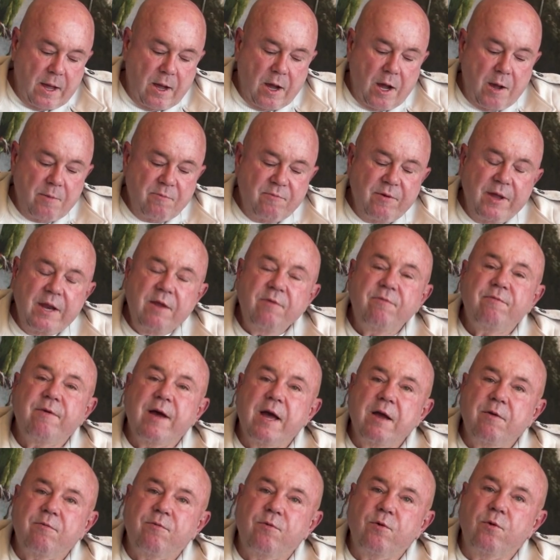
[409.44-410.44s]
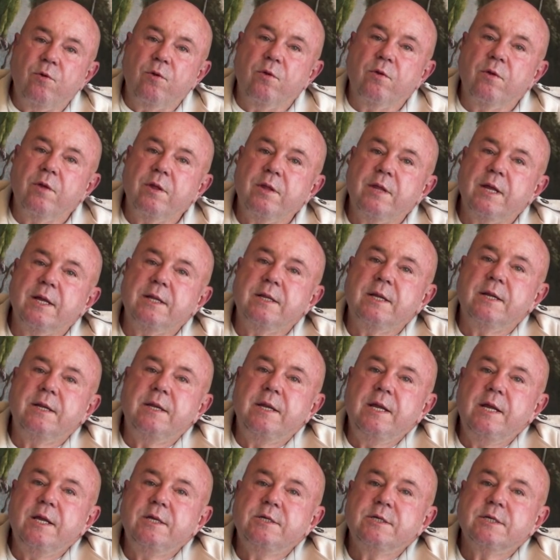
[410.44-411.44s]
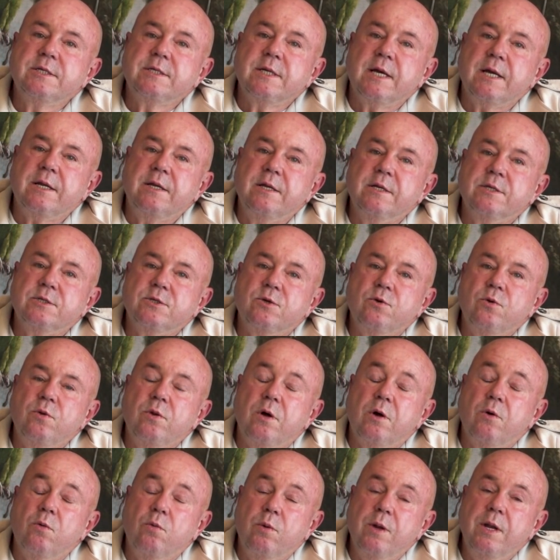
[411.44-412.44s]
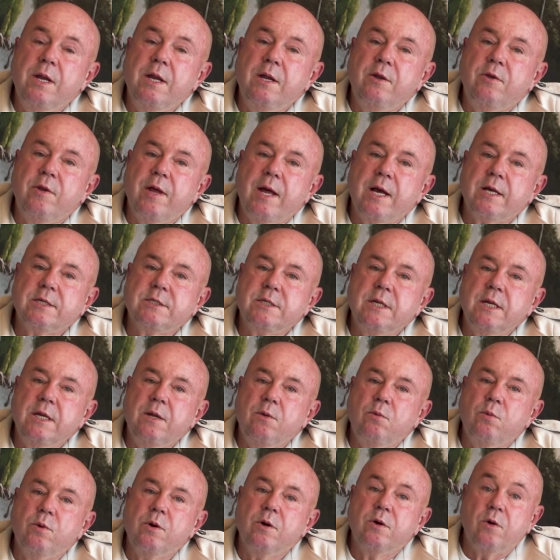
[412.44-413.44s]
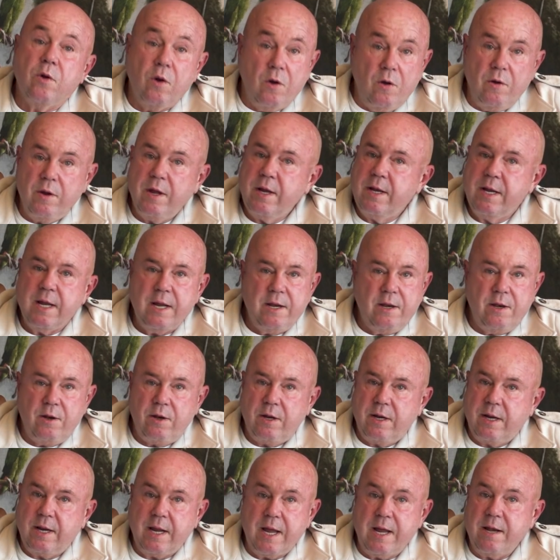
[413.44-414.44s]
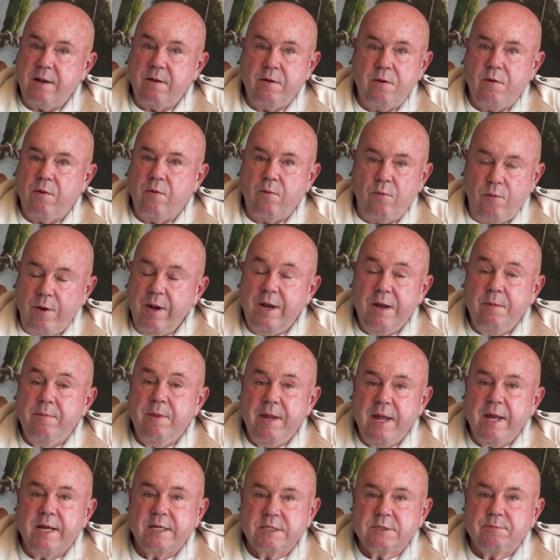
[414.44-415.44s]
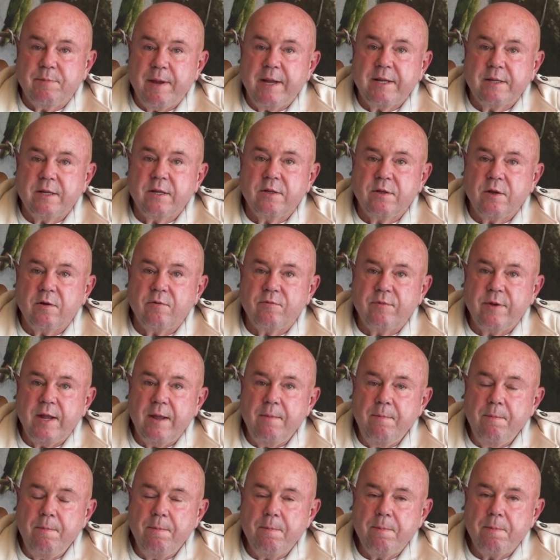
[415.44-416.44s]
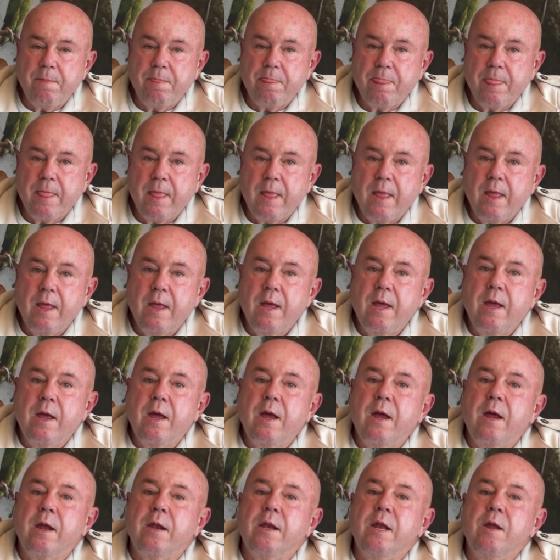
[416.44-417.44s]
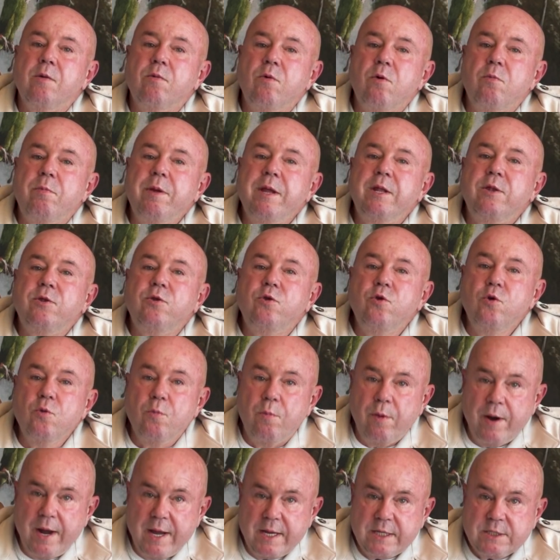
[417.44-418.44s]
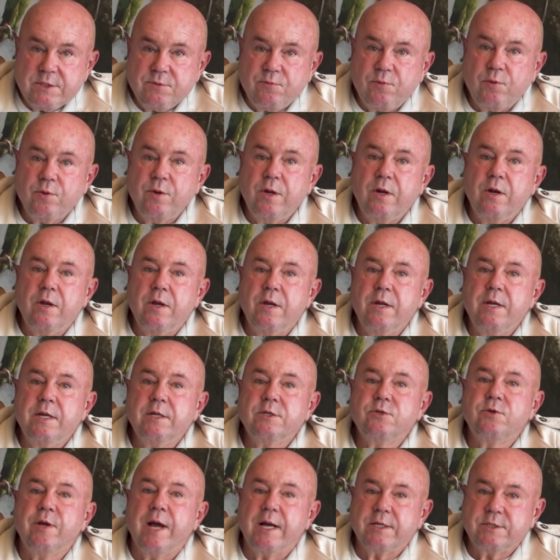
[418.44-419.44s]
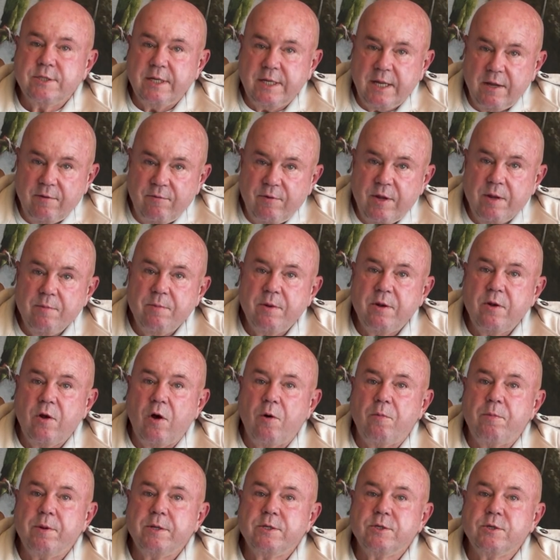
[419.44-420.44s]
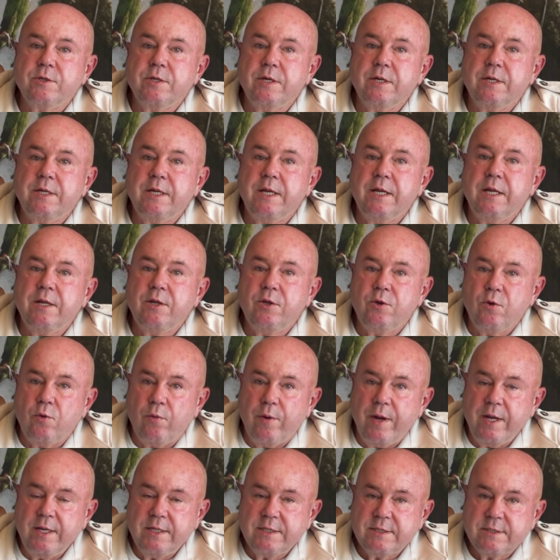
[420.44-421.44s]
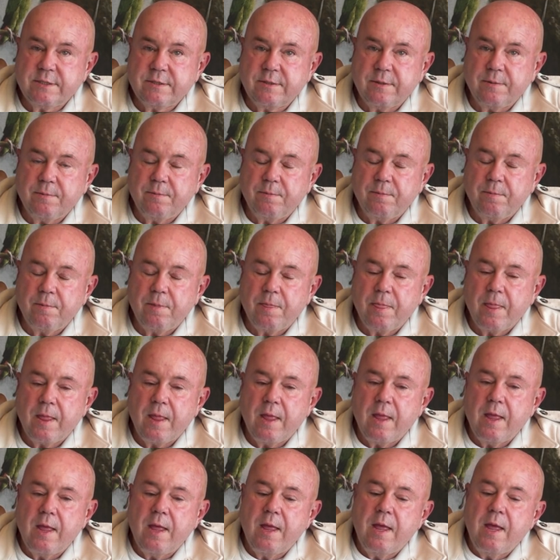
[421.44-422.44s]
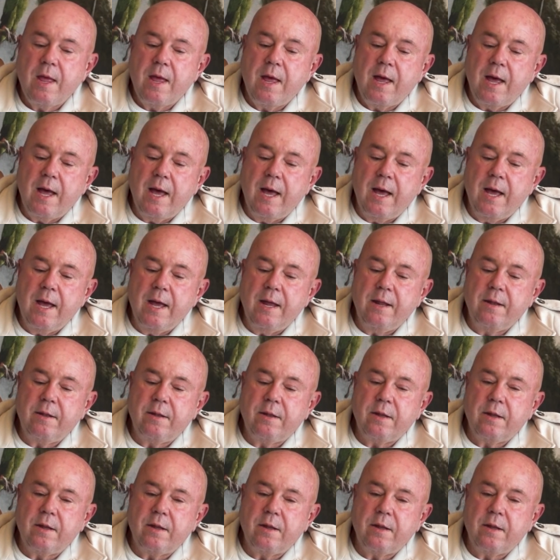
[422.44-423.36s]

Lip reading: I'm very thankful that the teachers at the school are willing to actually work longer than can really be expected of them. There will be 2 breaks for the learners to actually give them an opportunity to rest. And